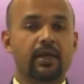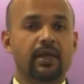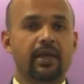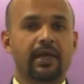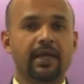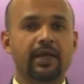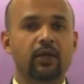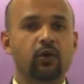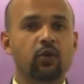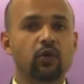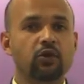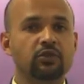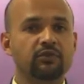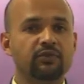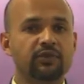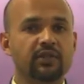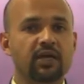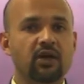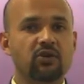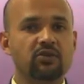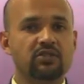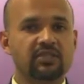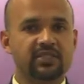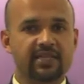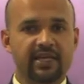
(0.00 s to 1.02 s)
It goes
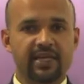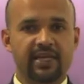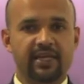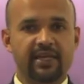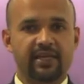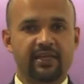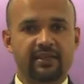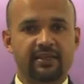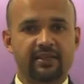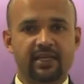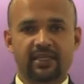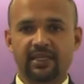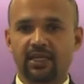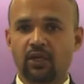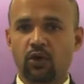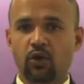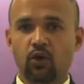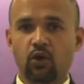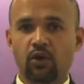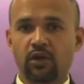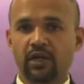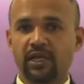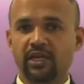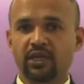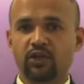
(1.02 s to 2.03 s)
without saying that the
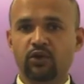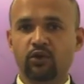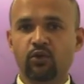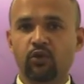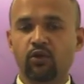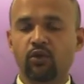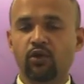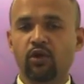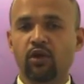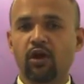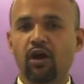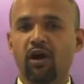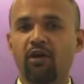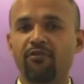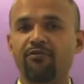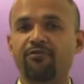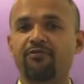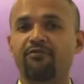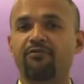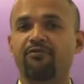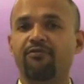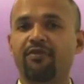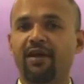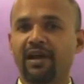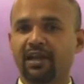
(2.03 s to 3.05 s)
golden rule
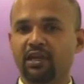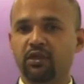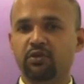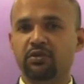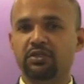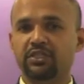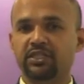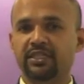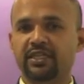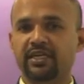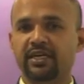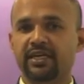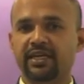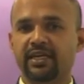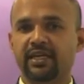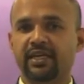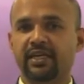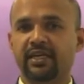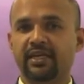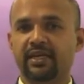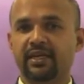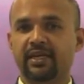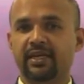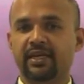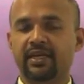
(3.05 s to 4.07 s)
of value engineering
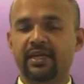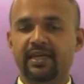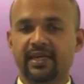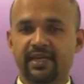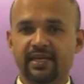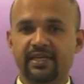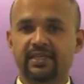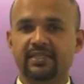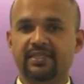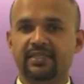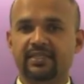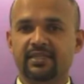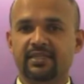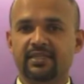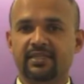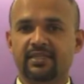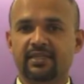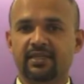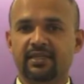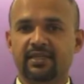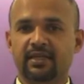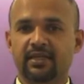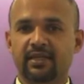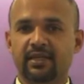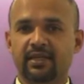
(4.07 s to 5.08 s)
is
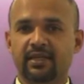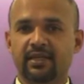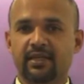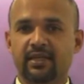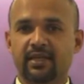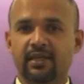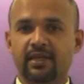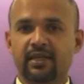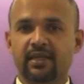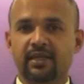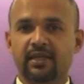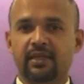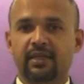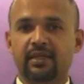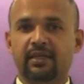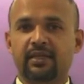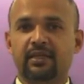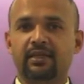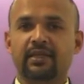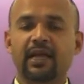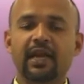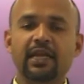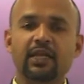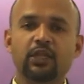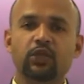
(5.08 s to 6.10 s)

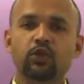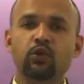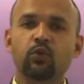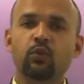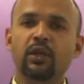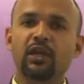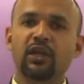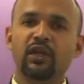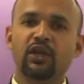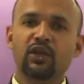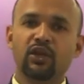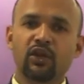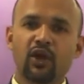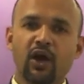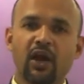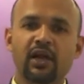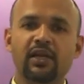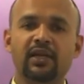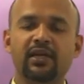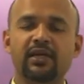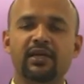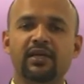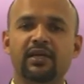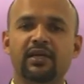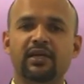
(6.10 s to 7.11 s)
that you will
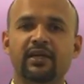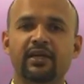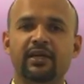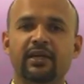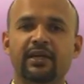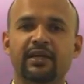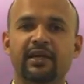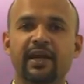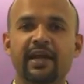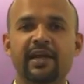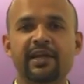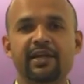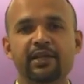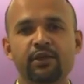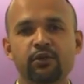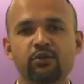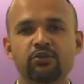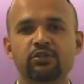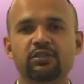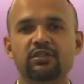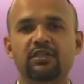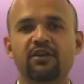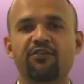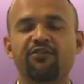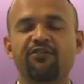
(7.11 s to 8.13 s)
not
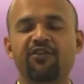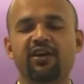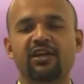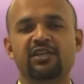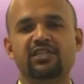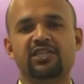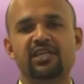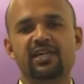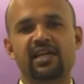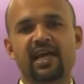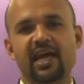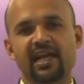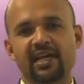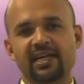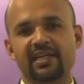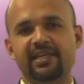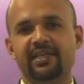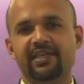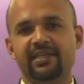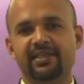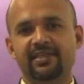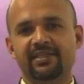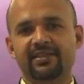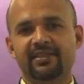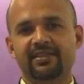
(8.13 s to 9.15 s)
reduce the
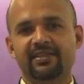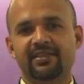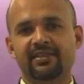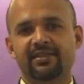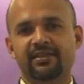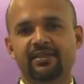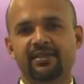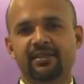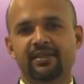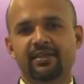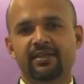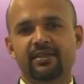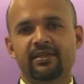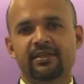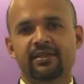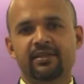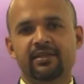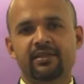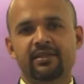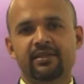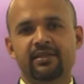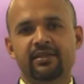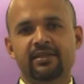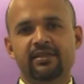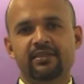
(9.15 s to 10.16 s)
functionality
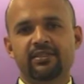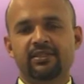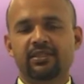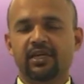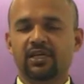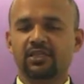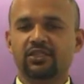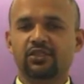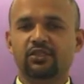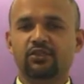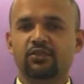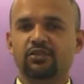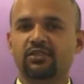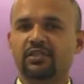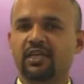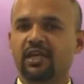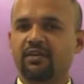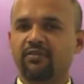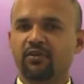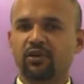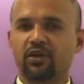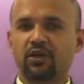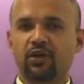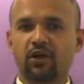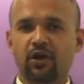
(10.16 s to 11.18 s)
just to
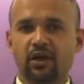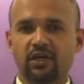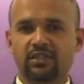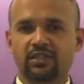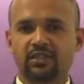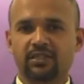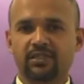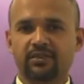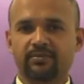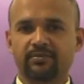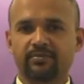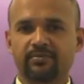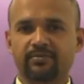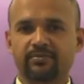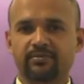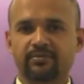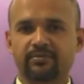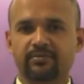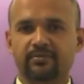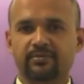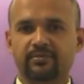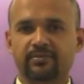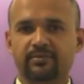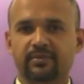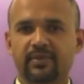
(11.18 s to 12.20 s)
save on cost
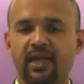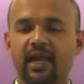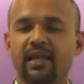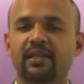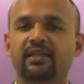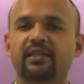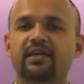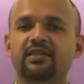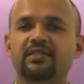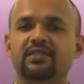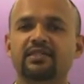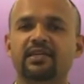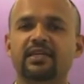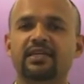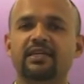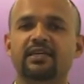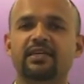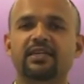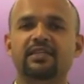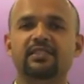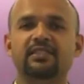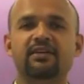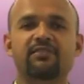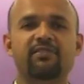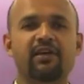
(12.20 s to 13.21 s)
and thus
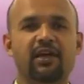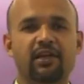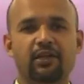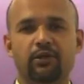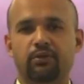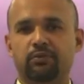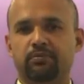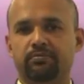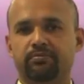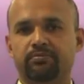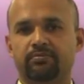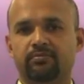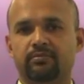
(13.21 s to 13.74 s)
increase the value.